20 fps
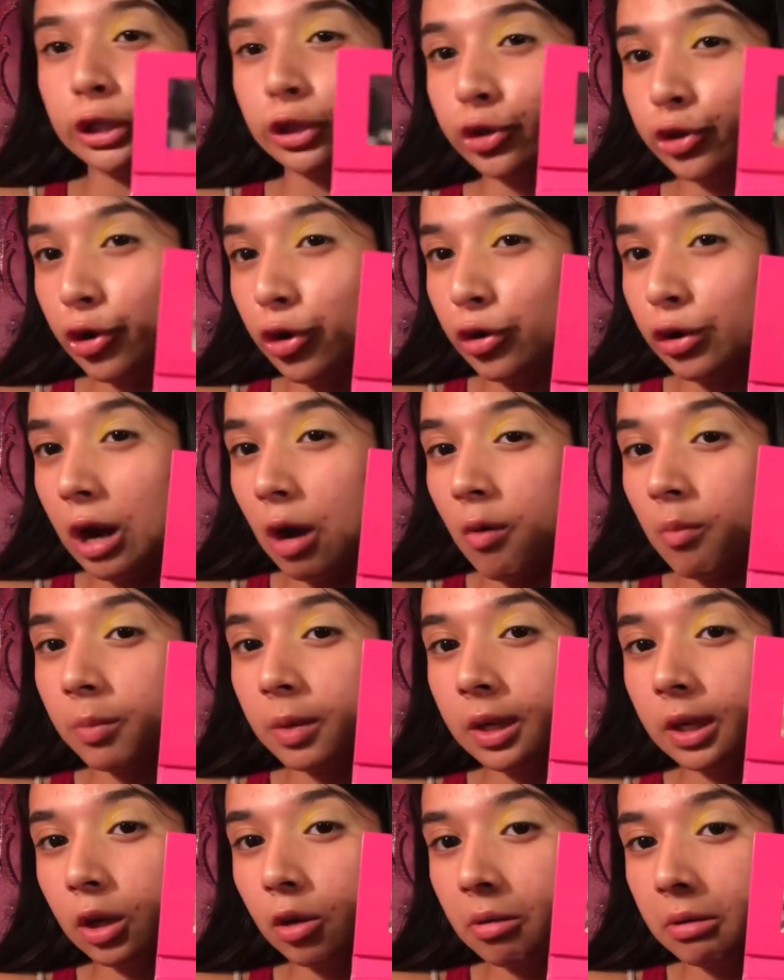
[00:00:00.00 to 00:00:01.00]
So now I'm
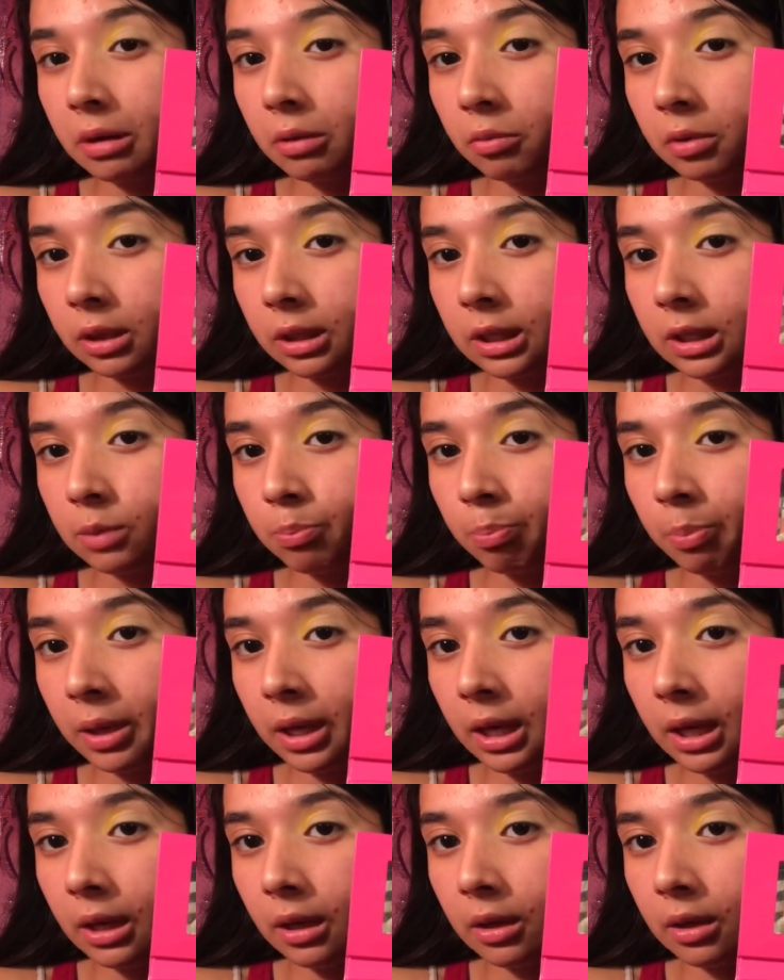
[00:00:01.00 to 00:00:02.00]
gonna go in with this
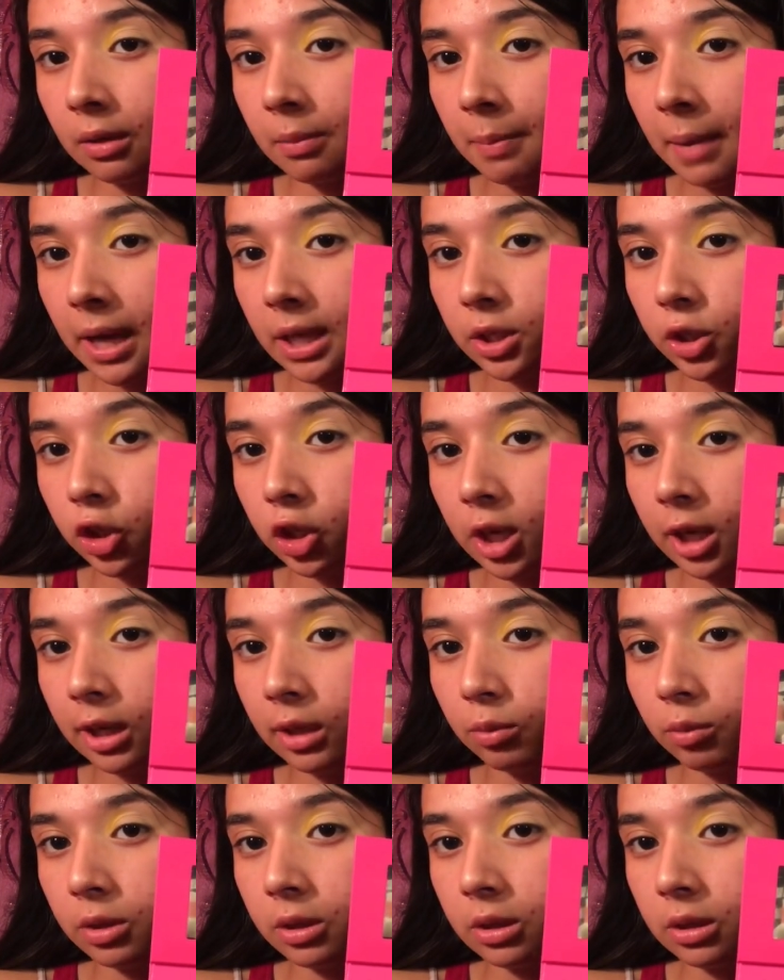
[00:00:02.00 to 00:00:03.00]
pink matte
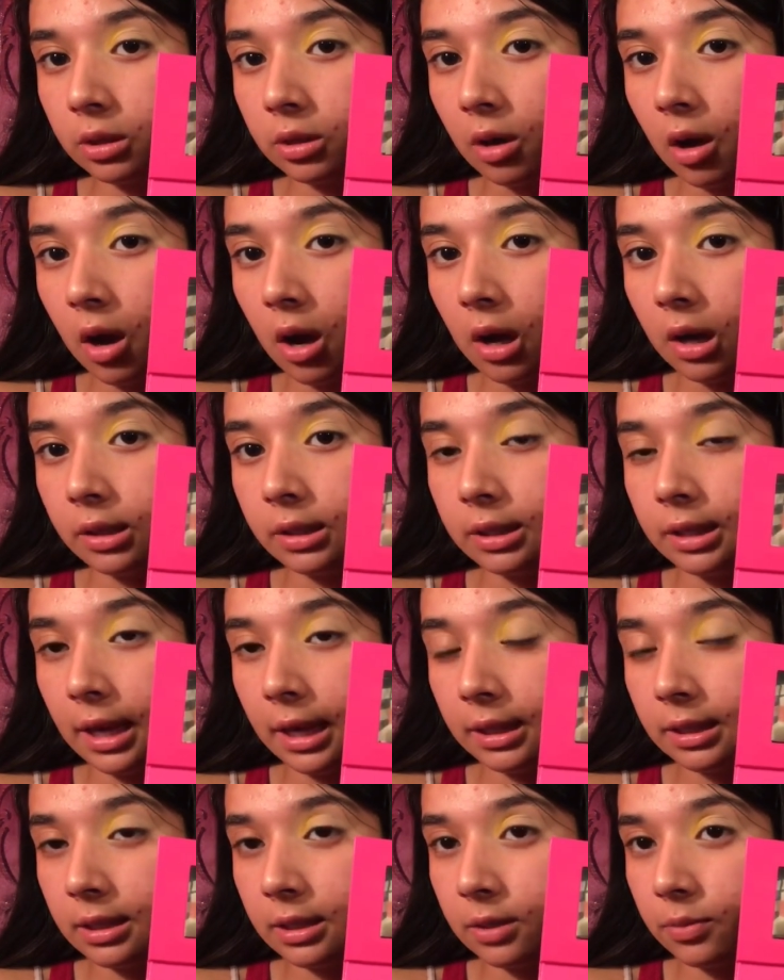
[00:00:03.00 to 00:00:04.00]
shade, which is called
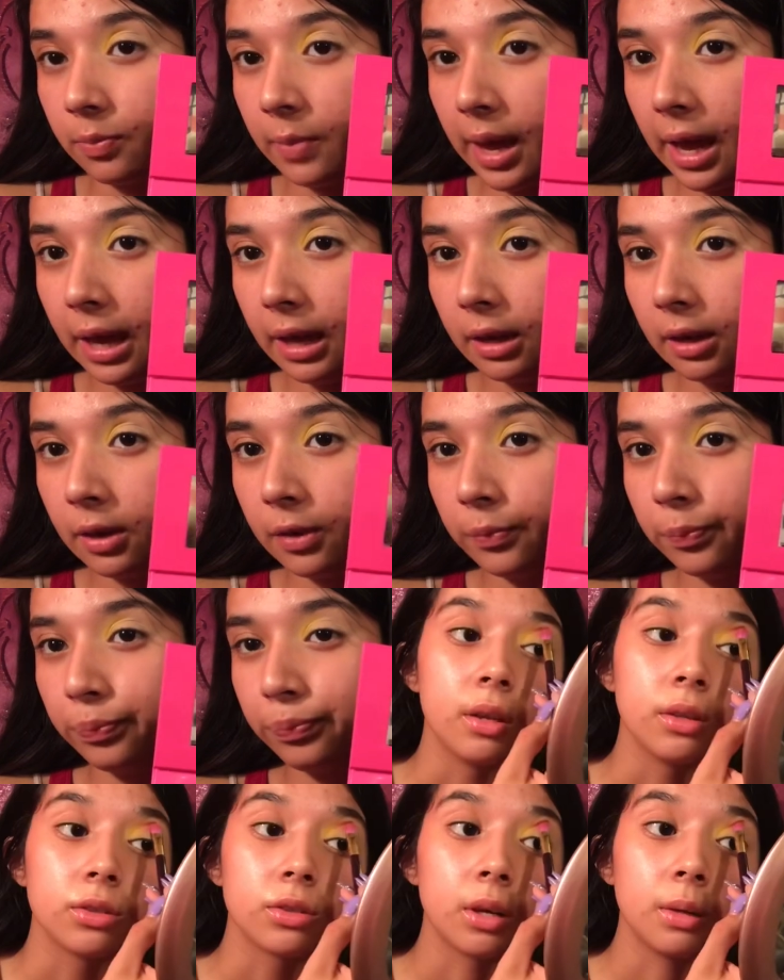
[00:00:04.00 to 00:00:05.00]
Texas Made.
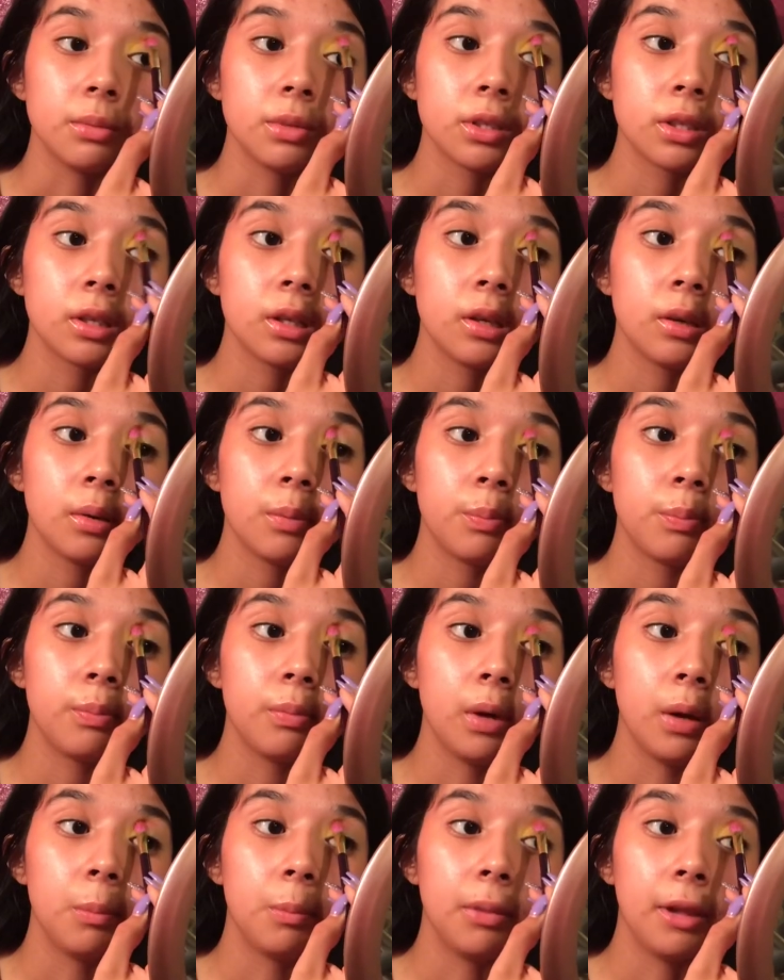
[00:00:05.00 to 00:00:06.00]
And so I'm just gonna
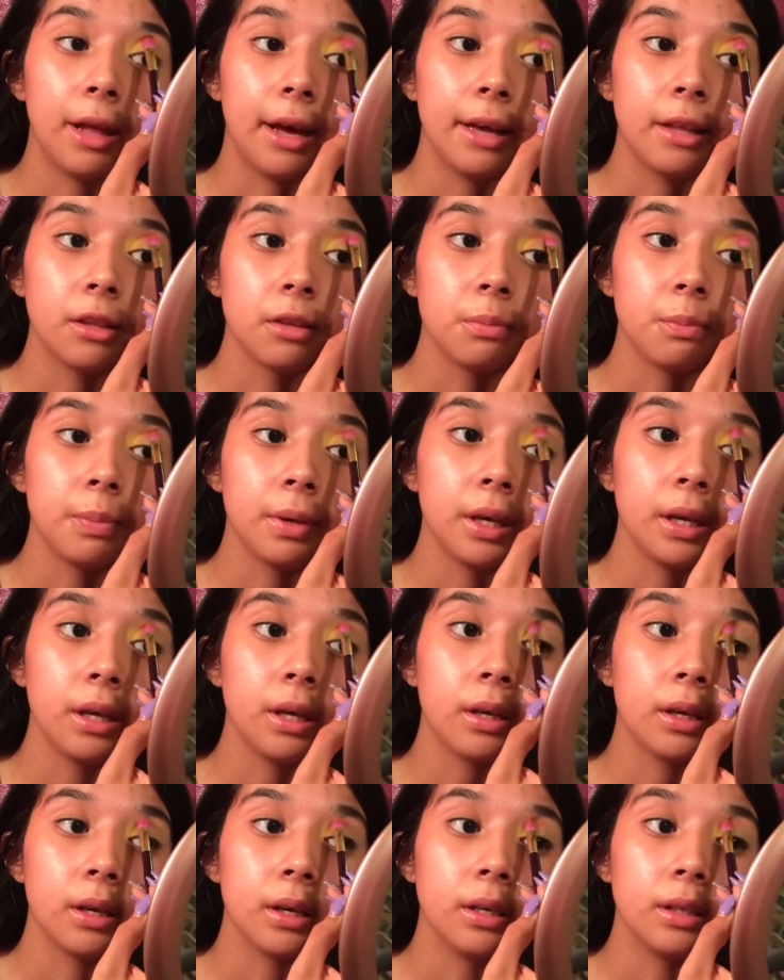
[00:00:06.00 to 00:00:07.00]
apply the
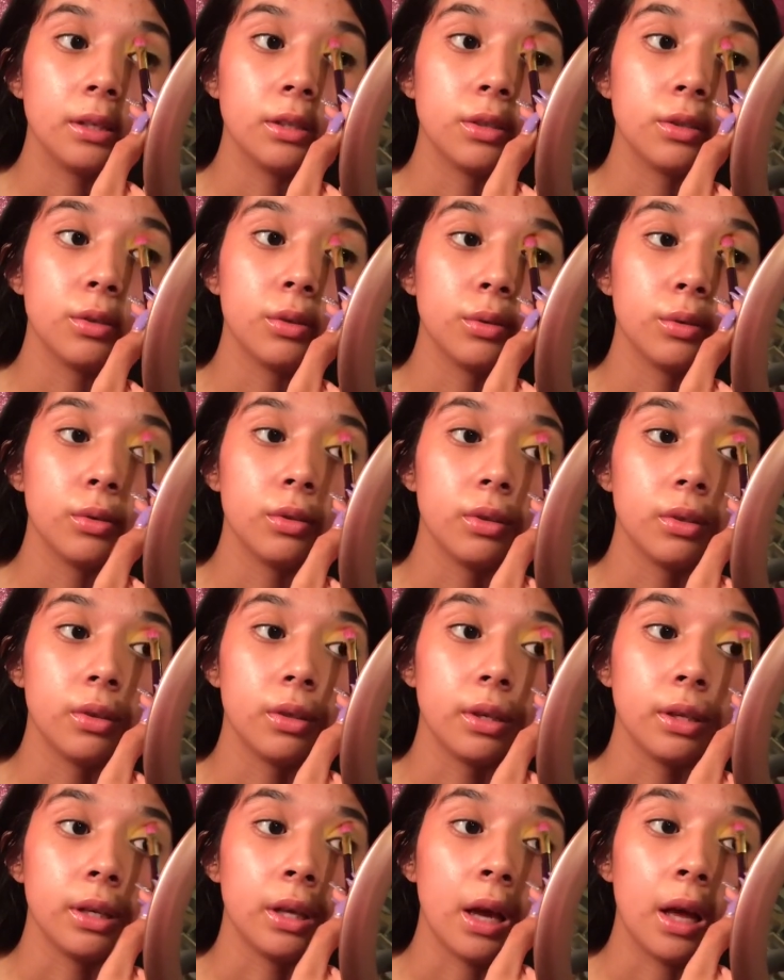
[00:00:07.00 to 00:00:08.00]
pink into
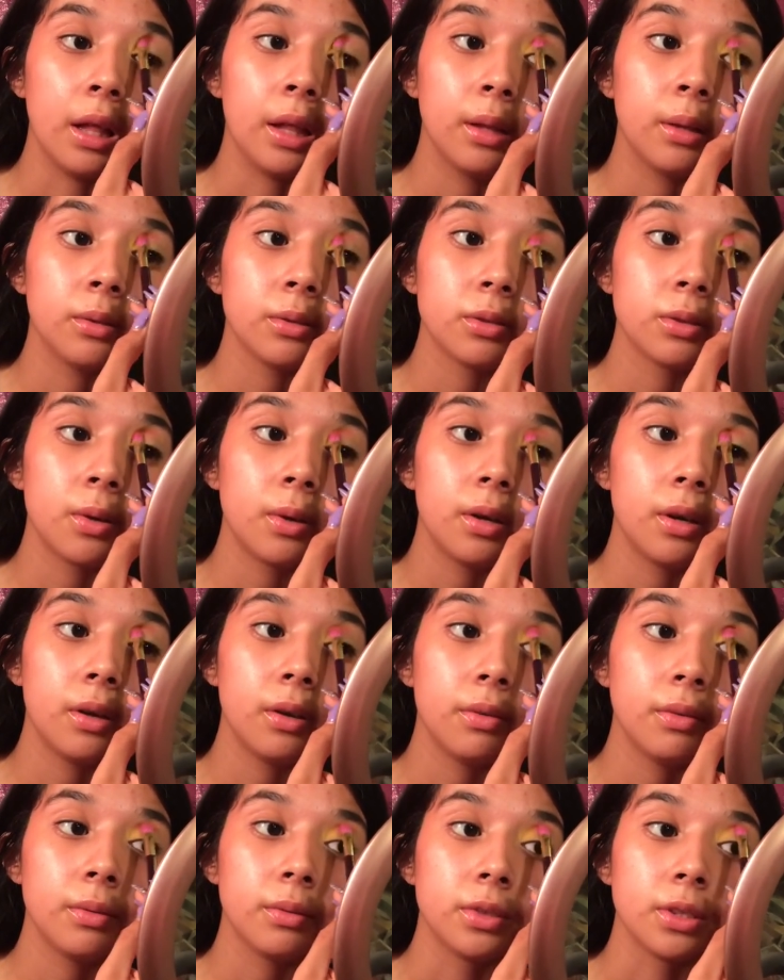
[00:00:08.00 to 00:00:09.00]
the yellow, sort
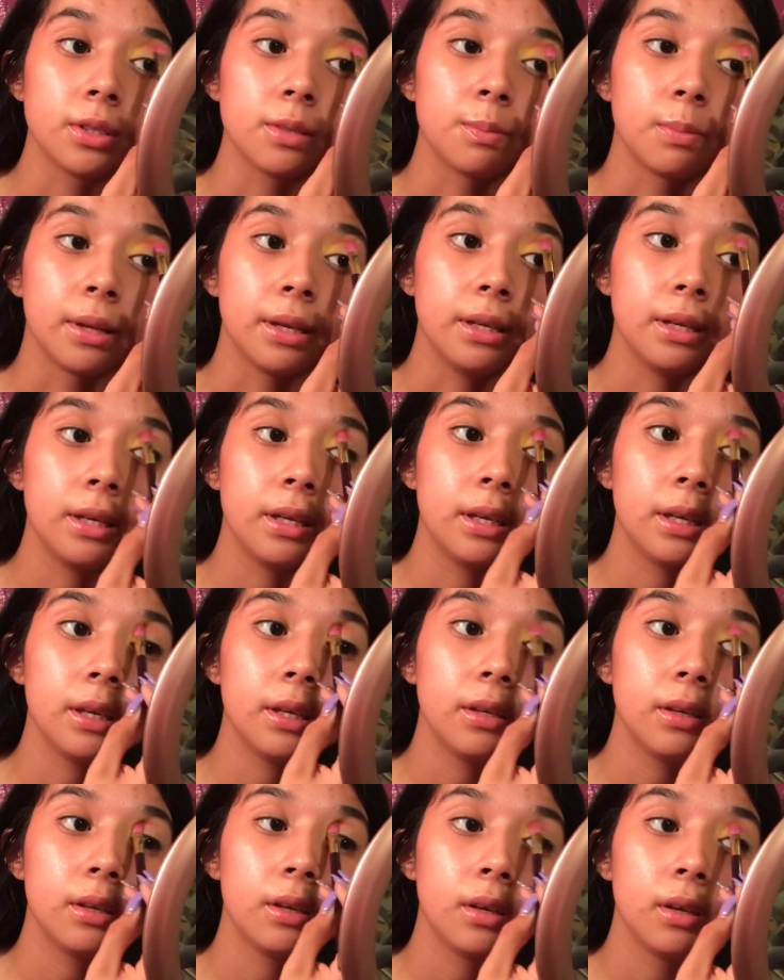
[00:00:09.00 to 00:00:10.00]
of just blending
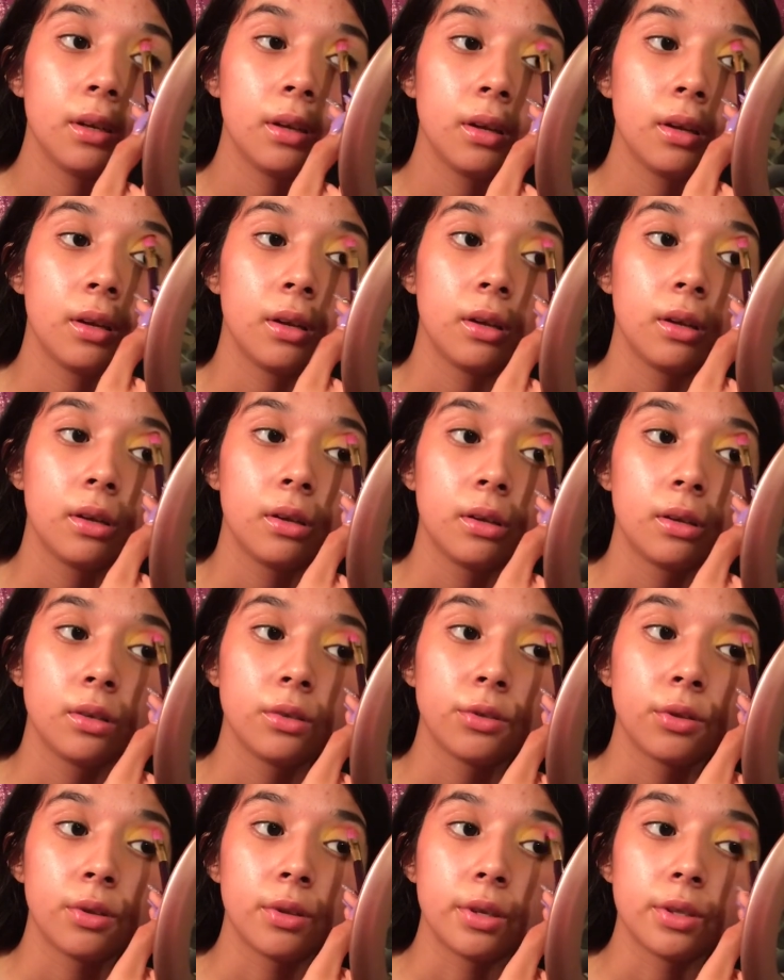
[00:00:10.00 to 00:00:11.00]
it
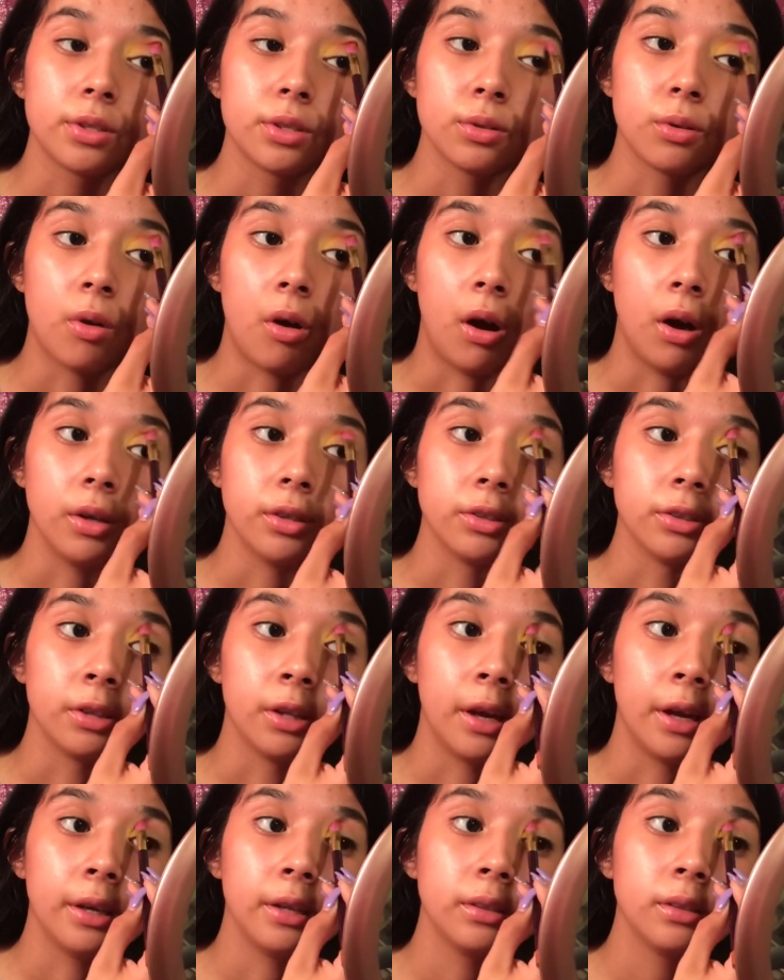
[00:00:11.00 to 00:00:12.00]
so there's no harsh
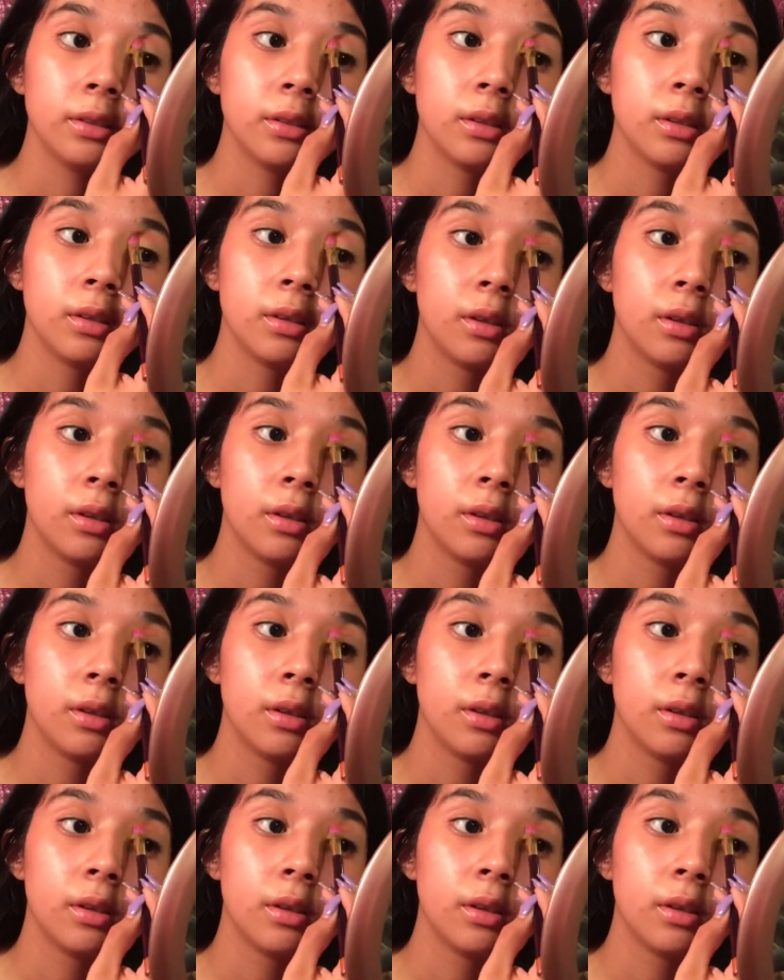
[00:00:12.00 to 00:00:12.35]
lines.